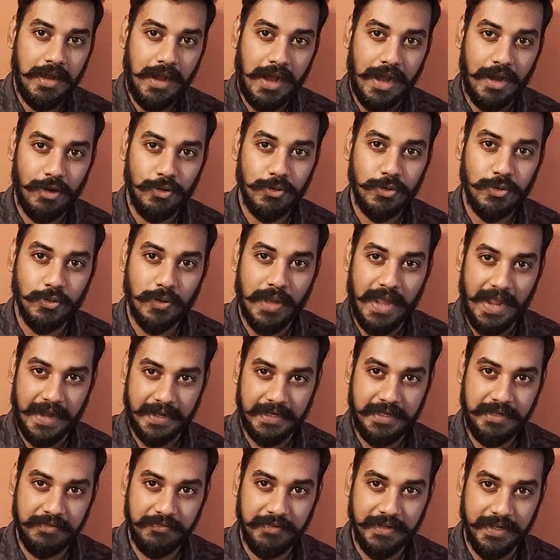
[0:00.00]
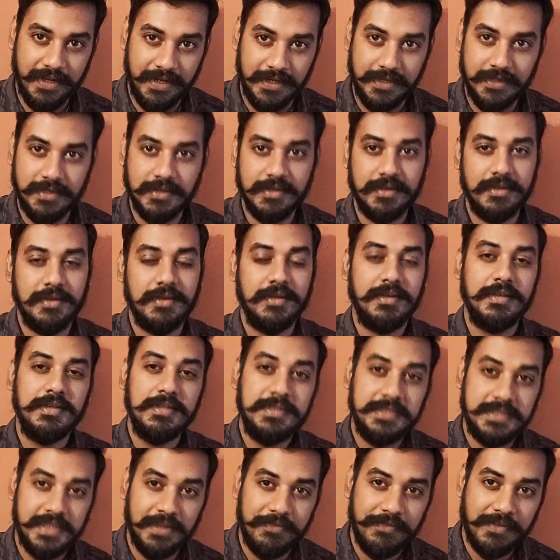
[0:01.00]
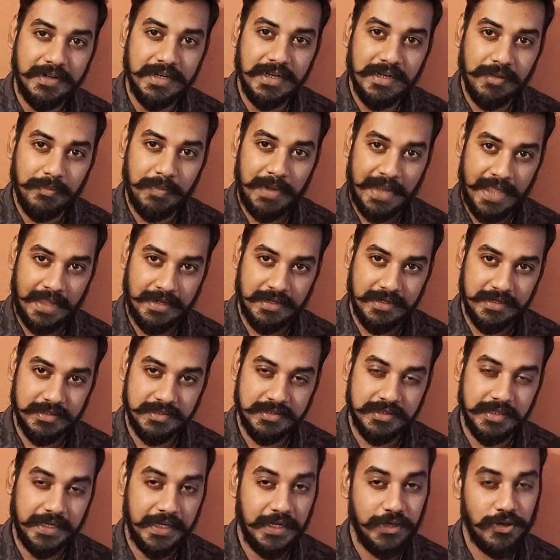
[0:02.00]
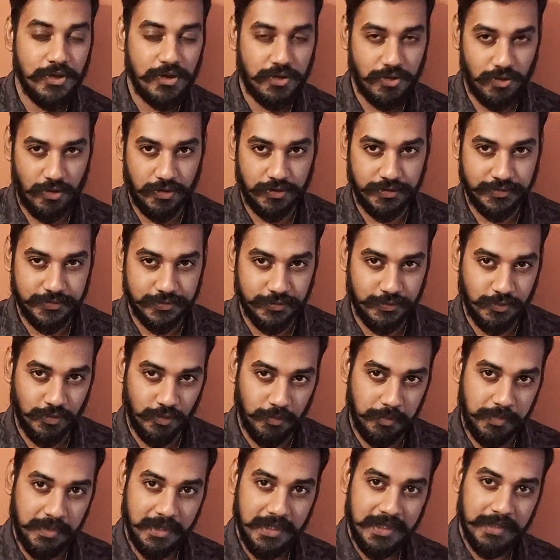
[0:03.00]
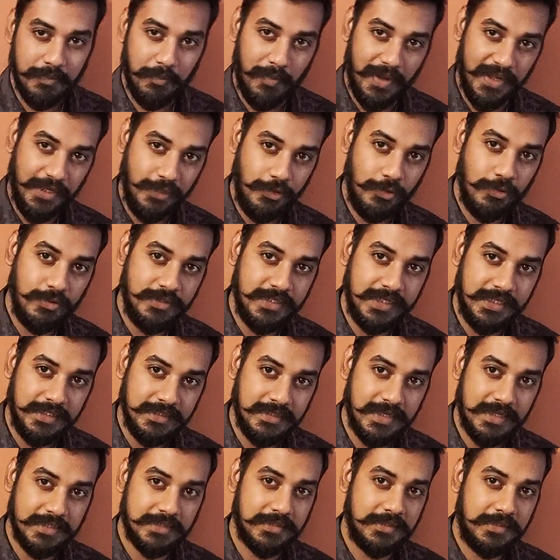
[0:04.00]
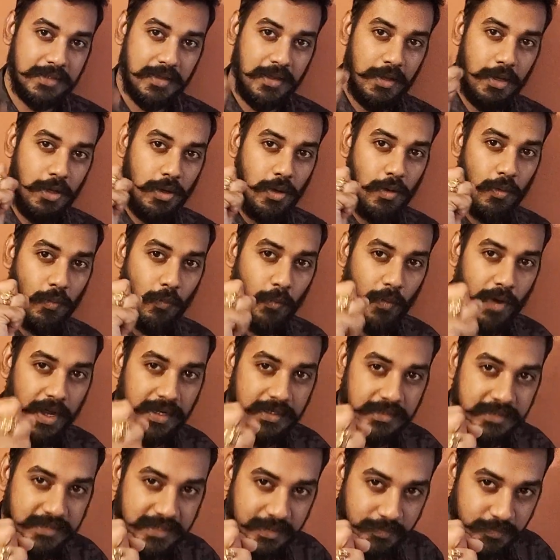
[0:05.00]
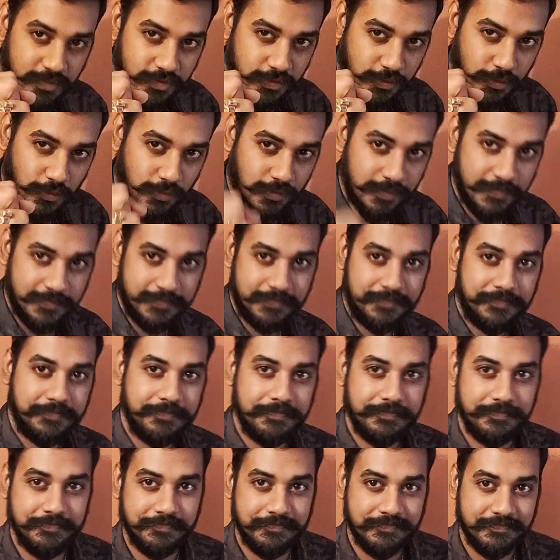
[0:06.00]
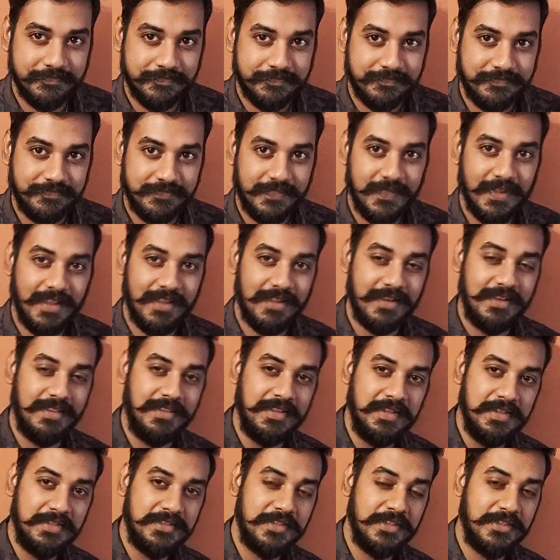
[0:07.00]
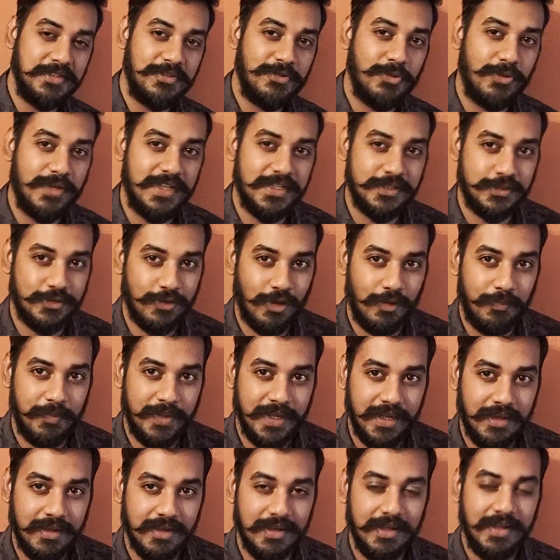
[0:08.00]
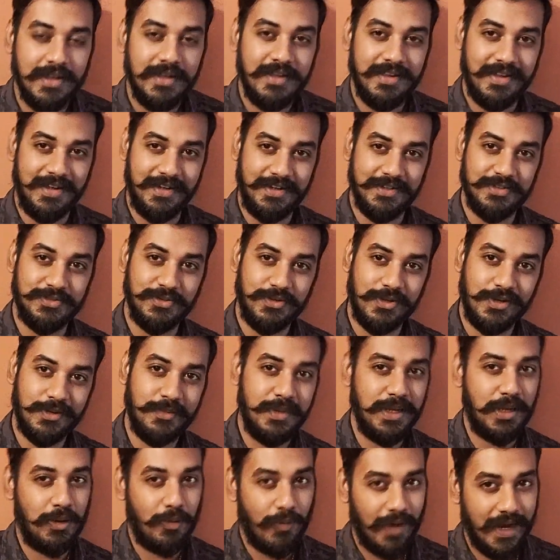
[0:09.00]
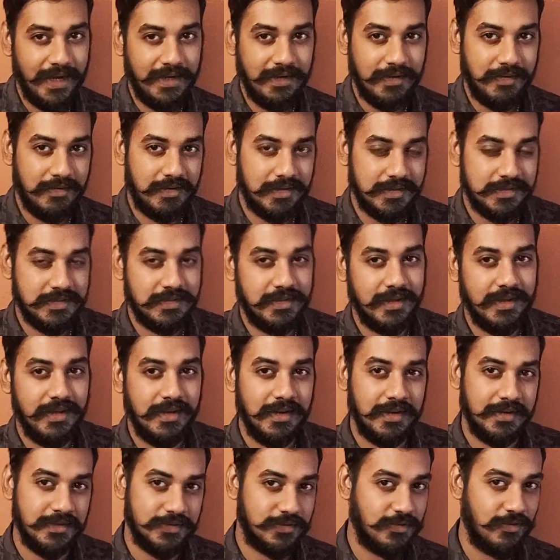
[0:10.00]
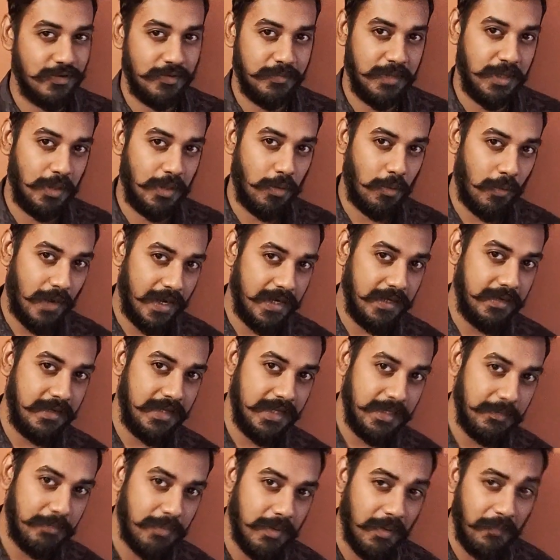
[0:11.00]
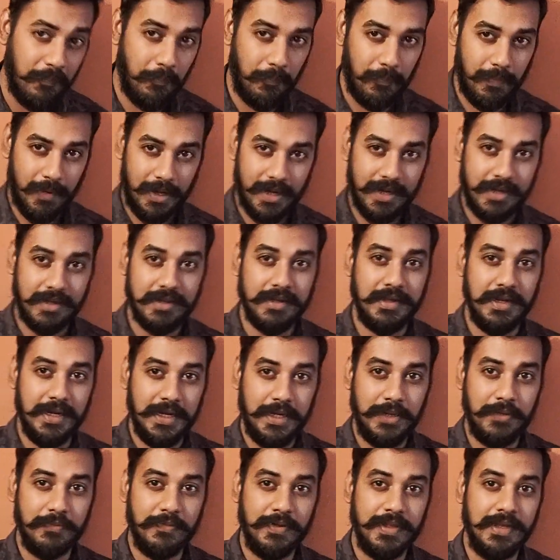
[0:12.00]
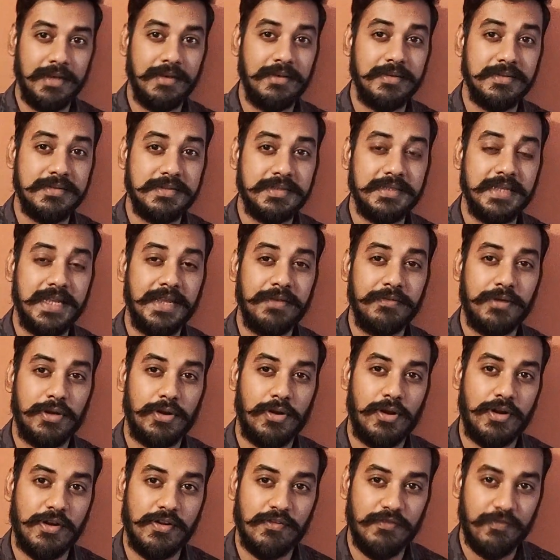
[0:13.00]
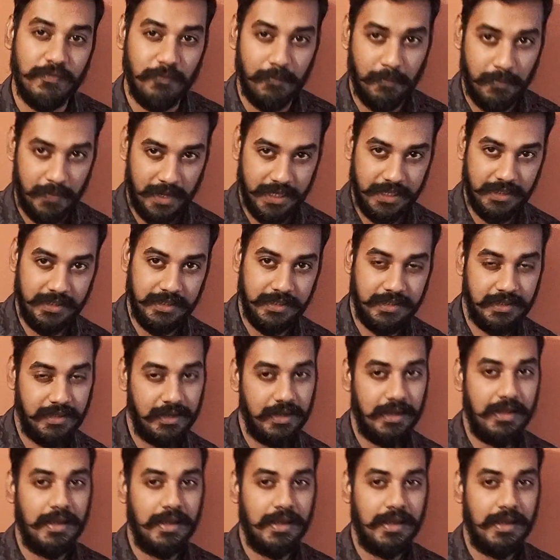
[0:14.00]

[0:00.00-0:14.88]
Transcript: how to activate several planets in your horoscope by using just one gemstone. This is today's topic. It is going to be quite interesting, it is going to be quite deep, but it will save a lot of money